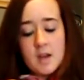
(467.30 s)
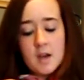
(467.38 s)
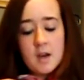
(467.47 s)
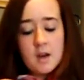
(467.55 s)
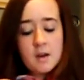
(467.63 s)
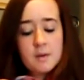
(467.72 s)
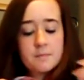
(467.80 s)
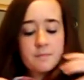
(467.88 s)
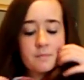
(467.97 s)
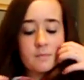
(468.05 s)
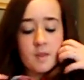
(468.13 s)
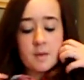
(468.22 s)

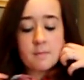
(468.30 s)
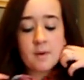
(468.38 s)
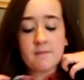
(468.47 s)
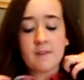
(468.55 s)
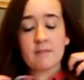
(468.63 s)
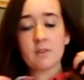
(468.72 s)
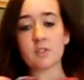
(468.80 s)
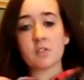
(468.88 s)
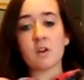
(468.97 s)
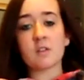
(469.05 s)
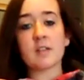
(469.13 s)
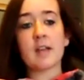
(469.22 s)
But favorite
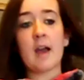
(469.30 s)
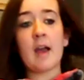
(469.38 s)
songs, like,